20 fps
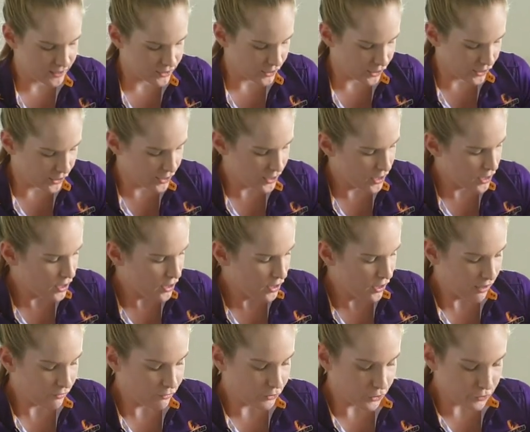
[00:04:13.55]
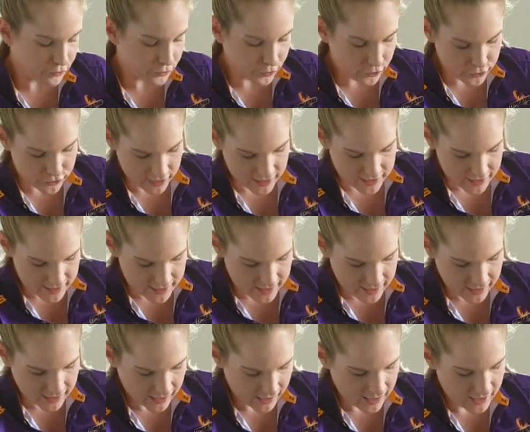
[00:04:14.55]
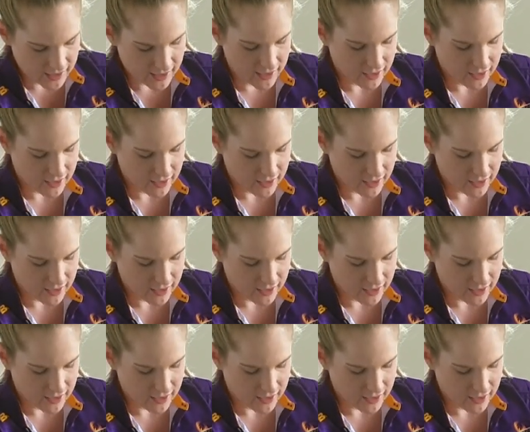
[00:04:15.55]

So I've got four dresses here,